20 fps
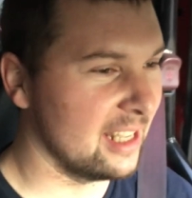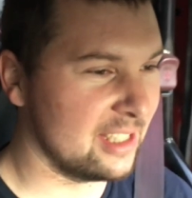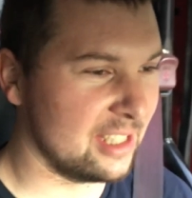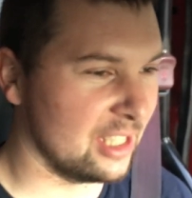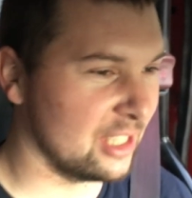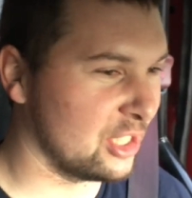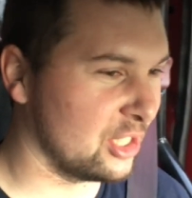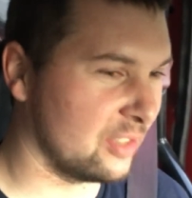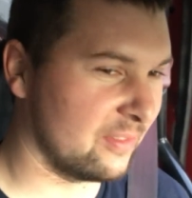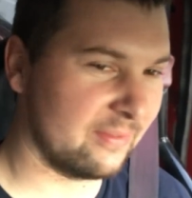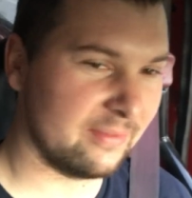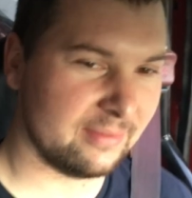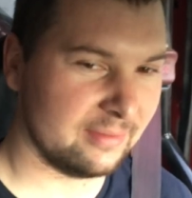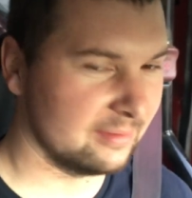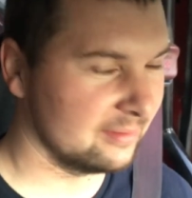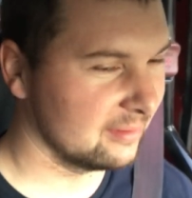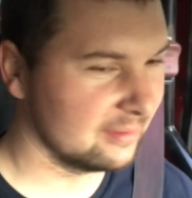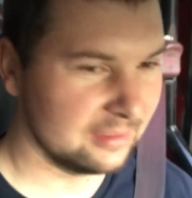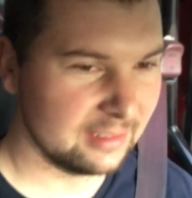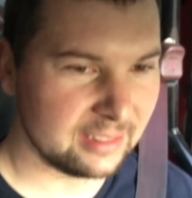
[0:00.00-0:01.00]
It's just,
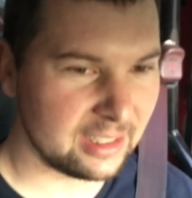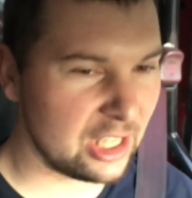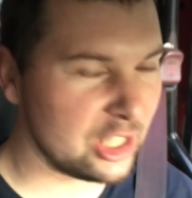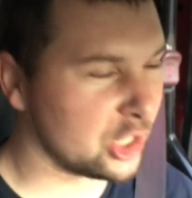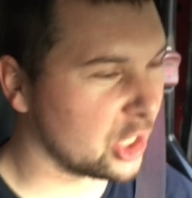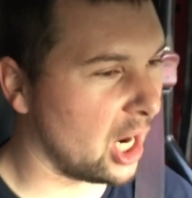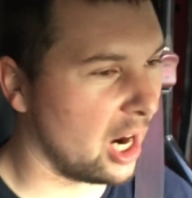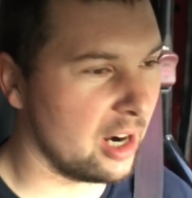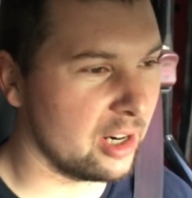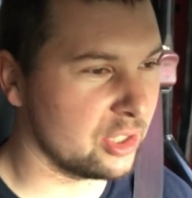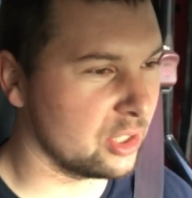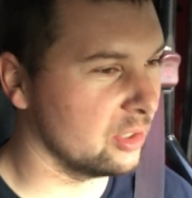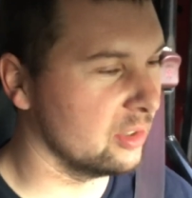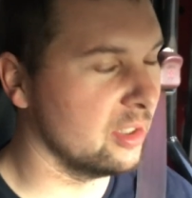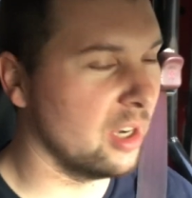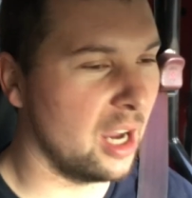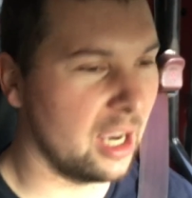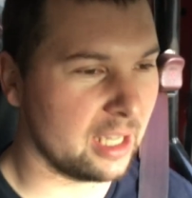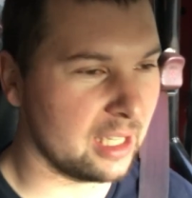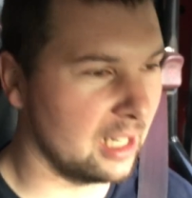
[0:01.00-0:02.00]
these tires are
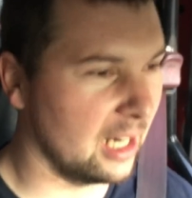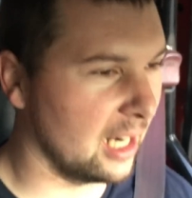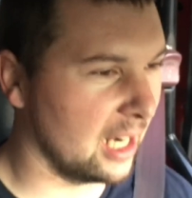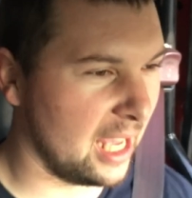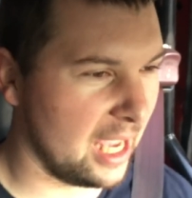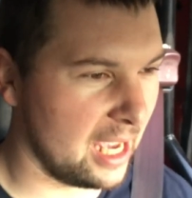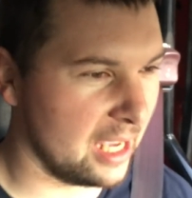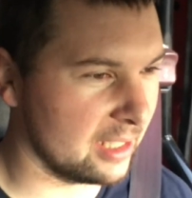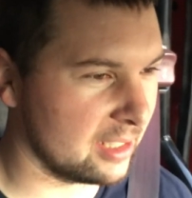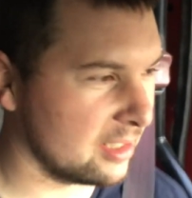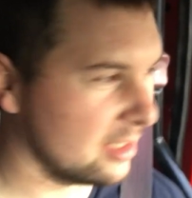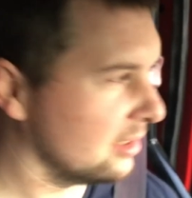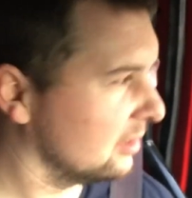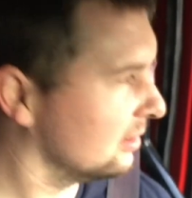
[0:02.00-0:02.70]
not gonna last.